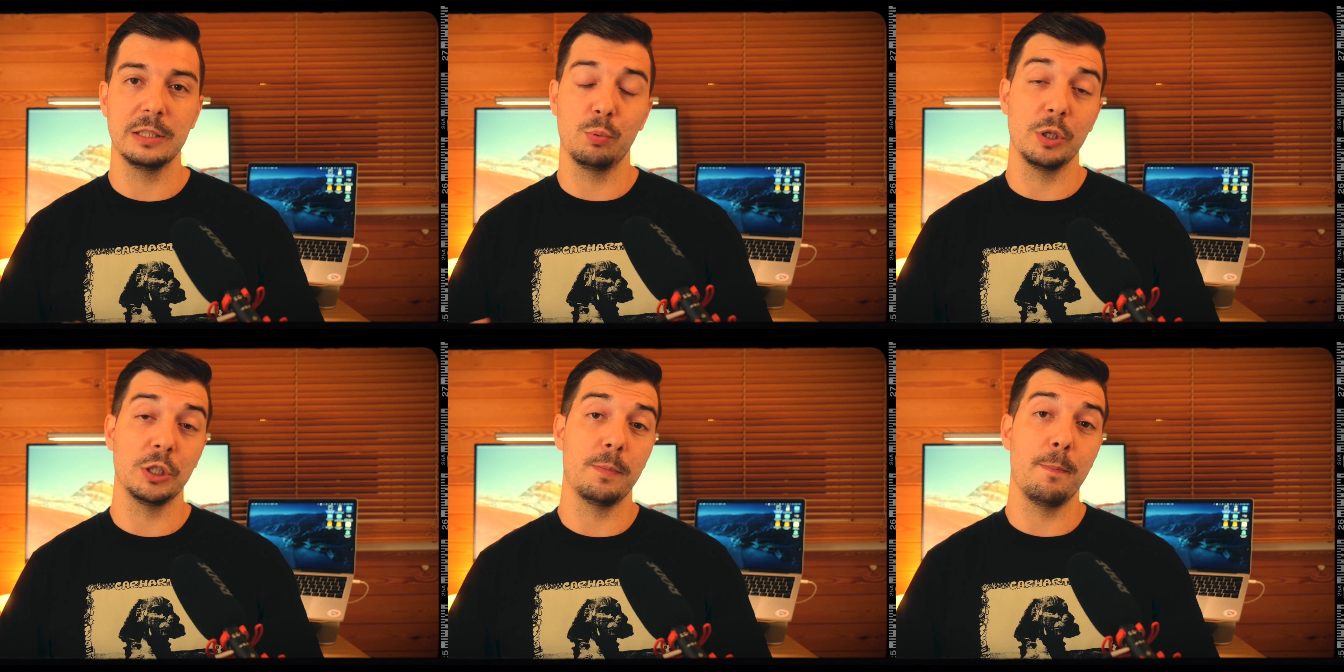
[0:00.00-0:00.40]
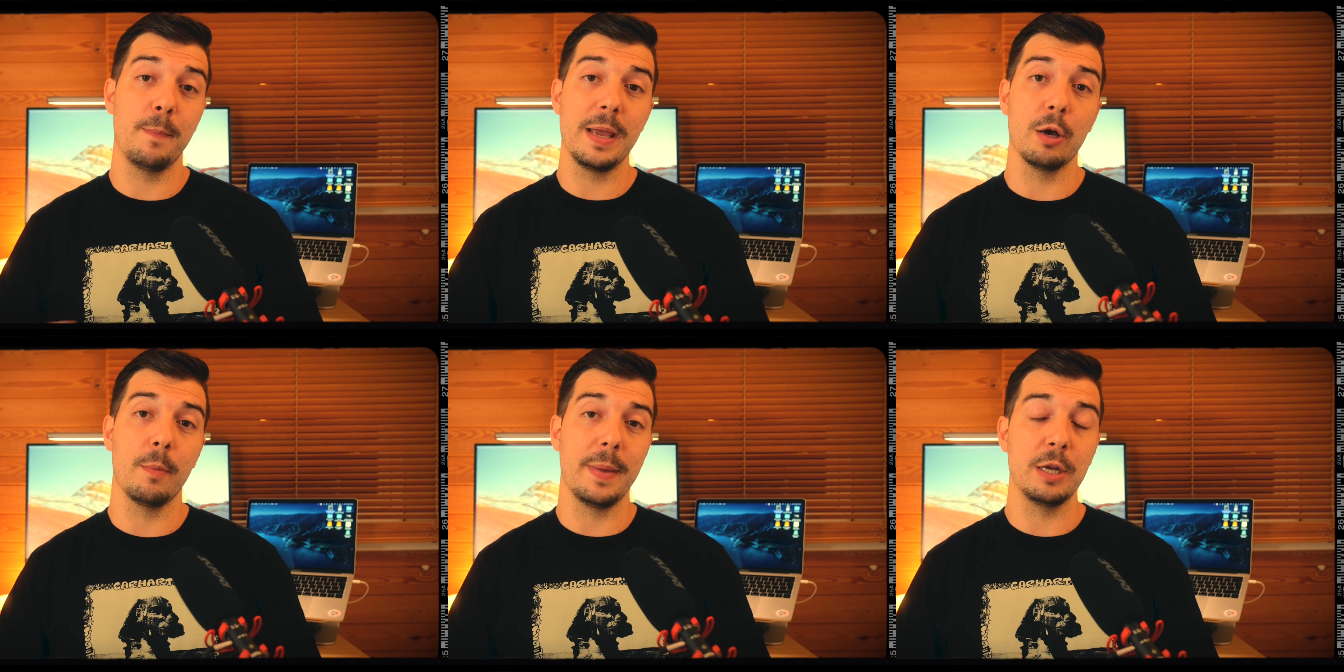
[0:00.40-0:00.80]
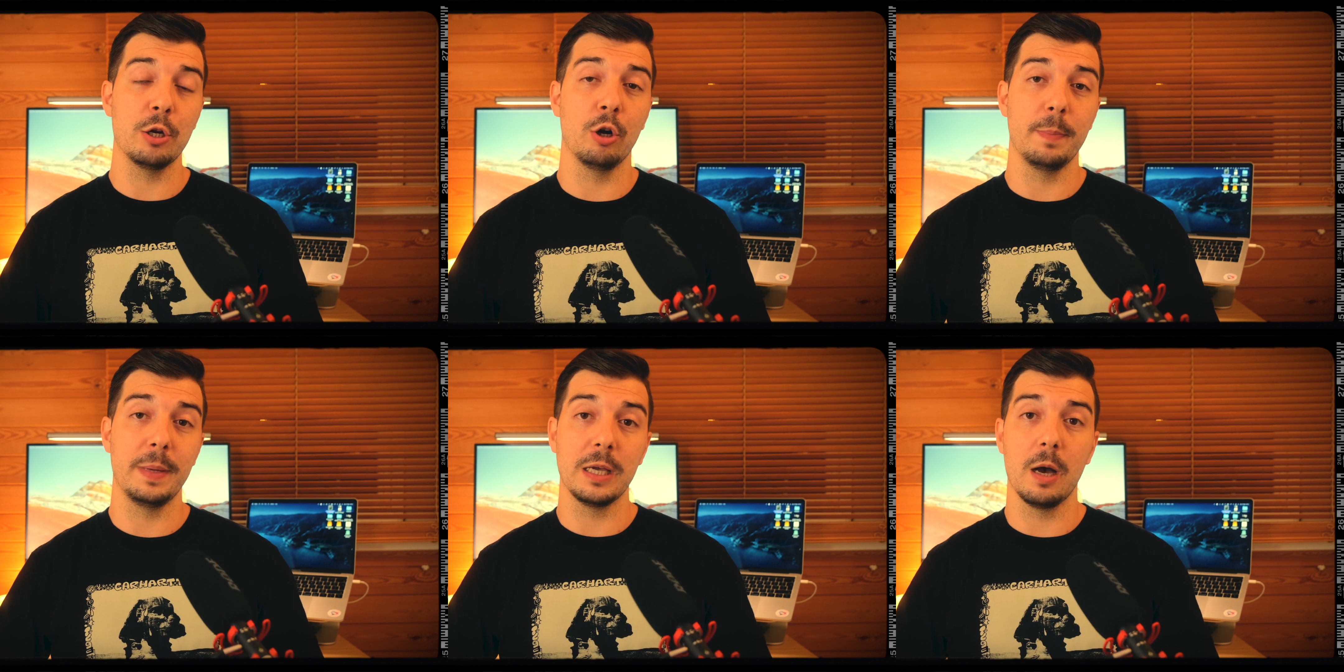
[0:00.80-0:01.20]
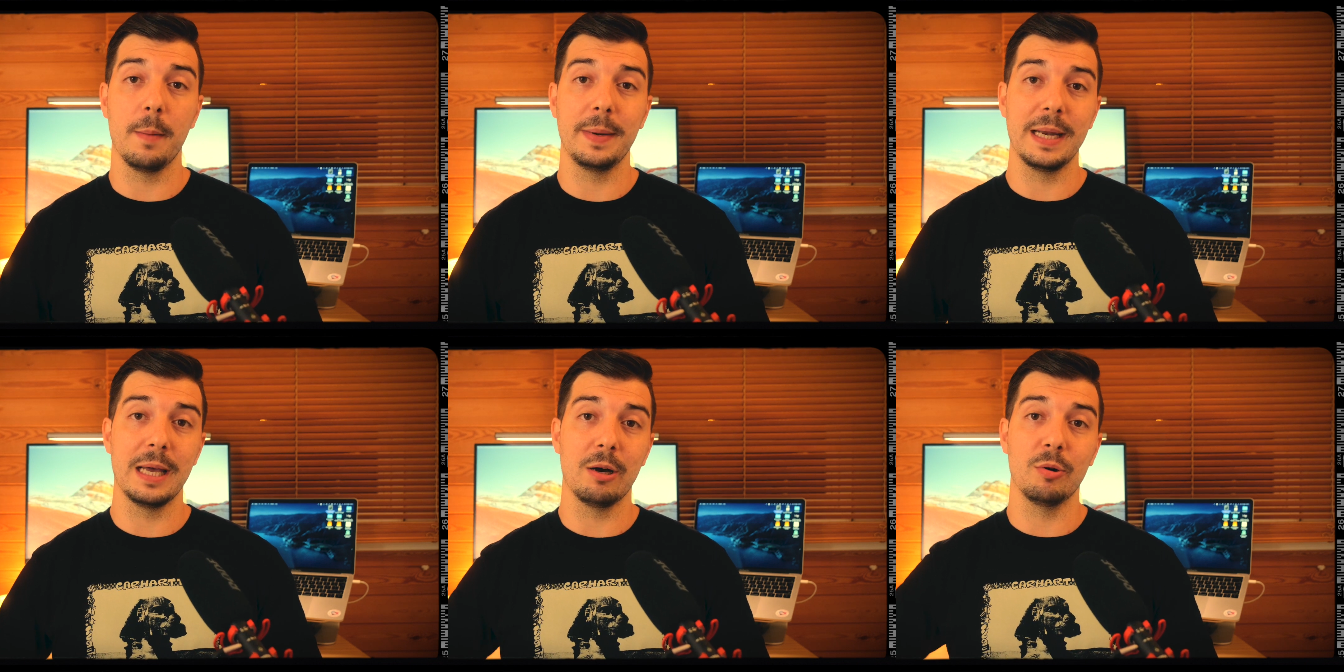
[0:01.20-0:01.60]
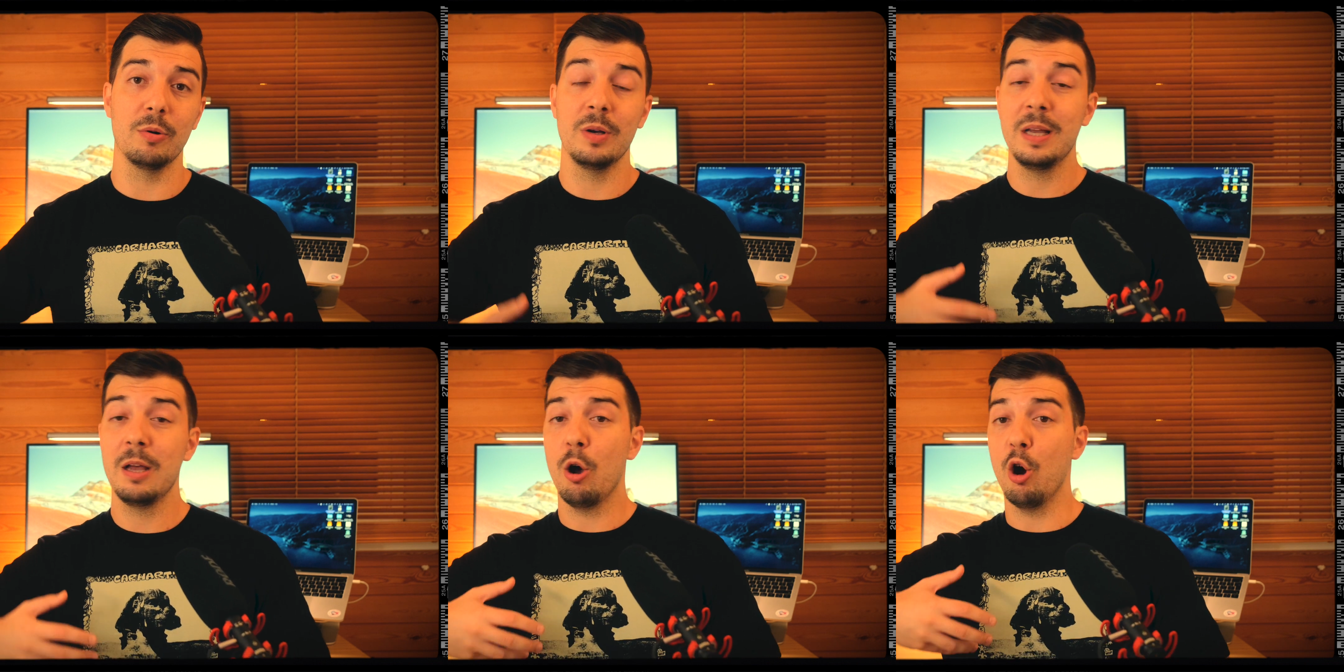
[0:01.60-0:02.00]
which may or may not be coming
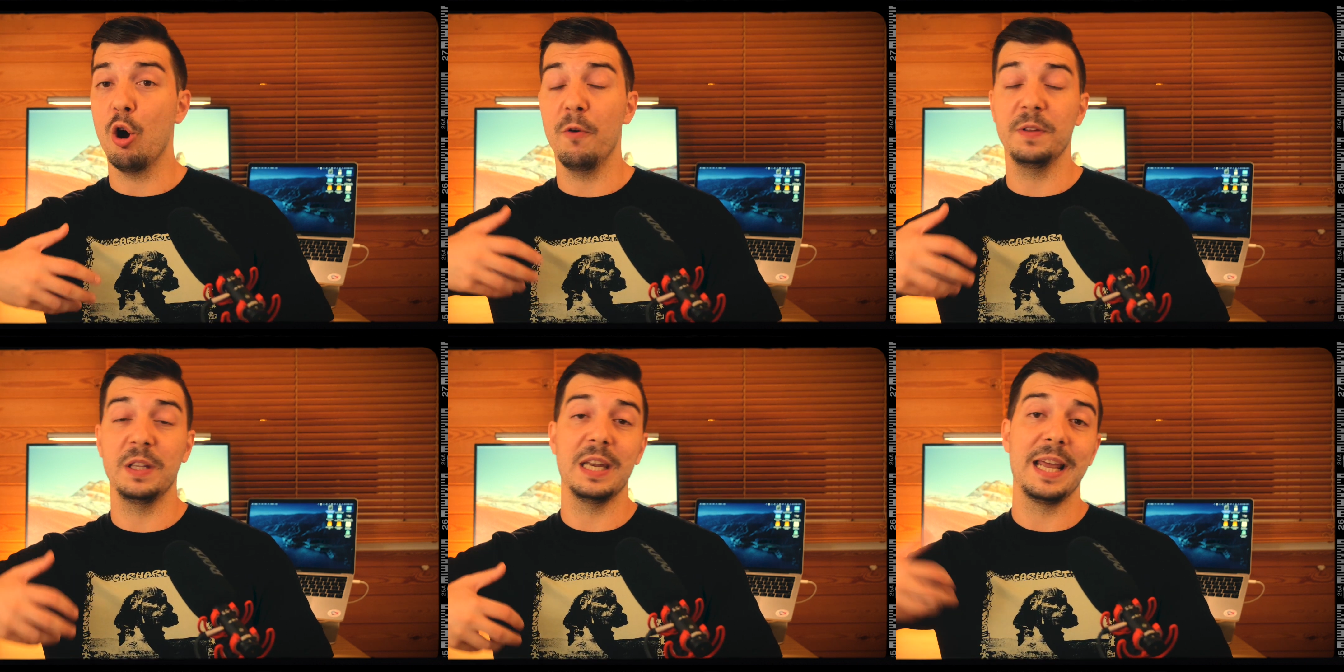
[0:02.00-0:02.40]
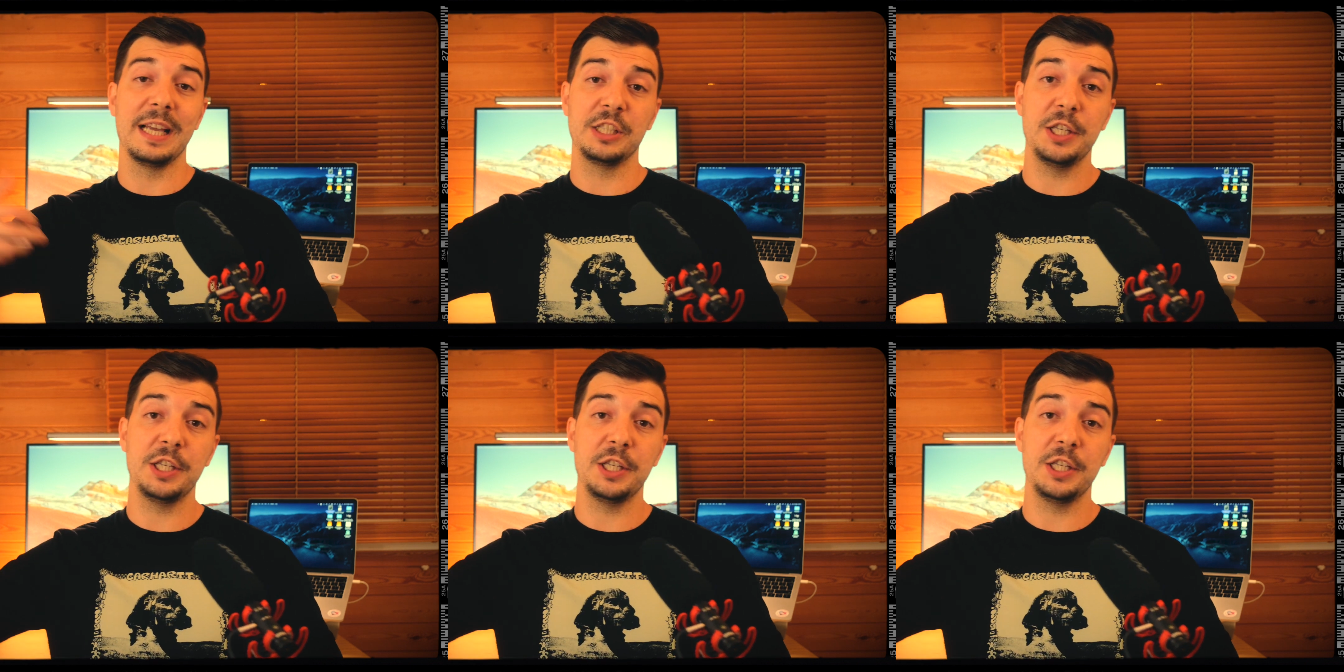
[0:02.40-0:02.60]
out over the next